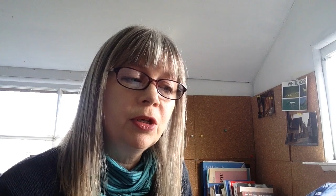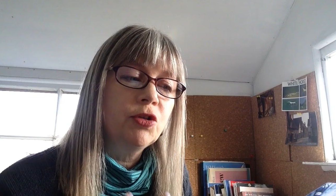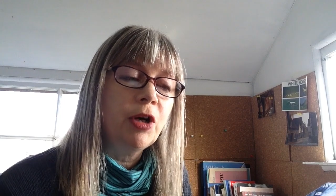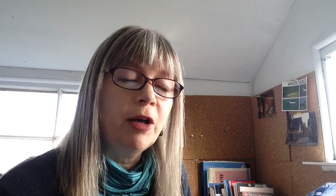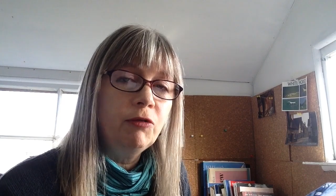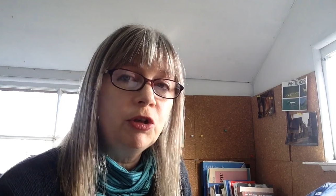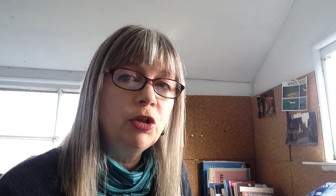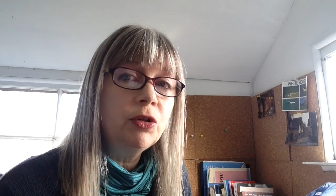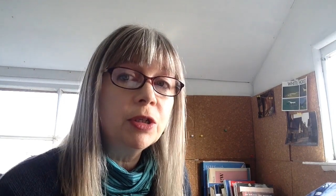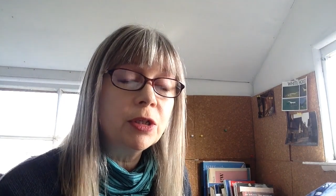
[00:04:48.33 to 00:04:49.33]
try and
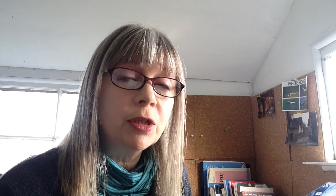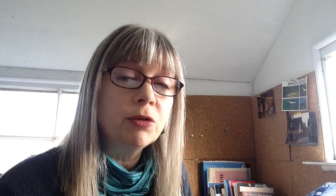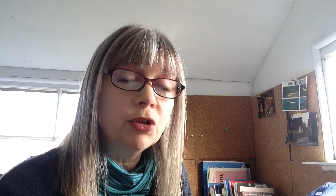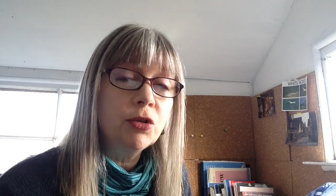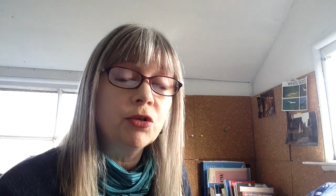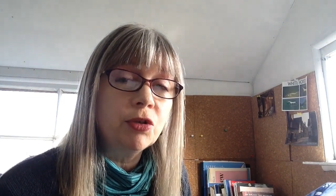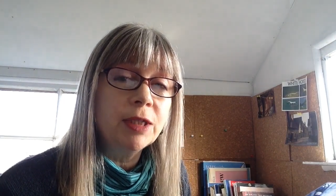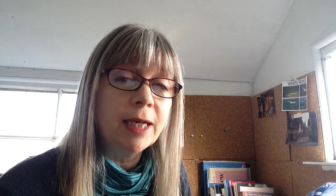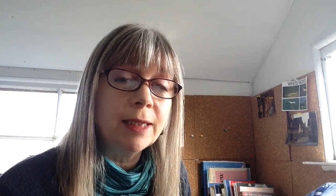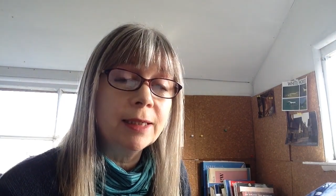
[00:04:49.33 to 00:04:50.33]
reduce it to those 2 or 3
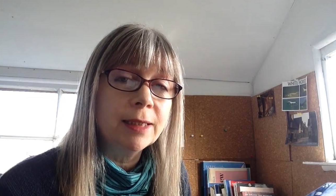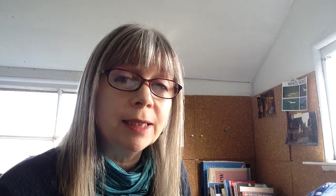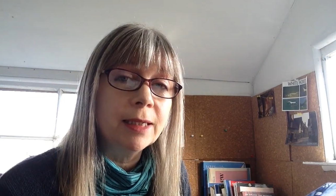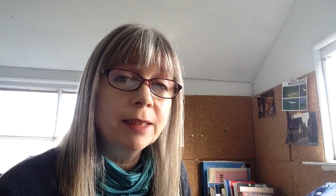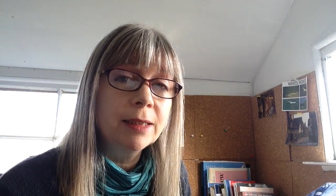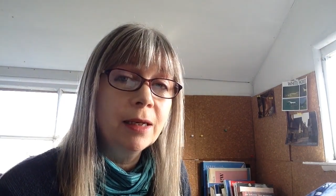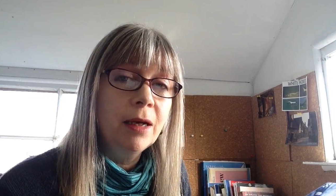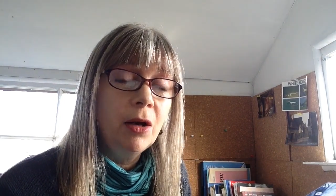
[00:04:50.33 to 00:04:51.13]
sentences.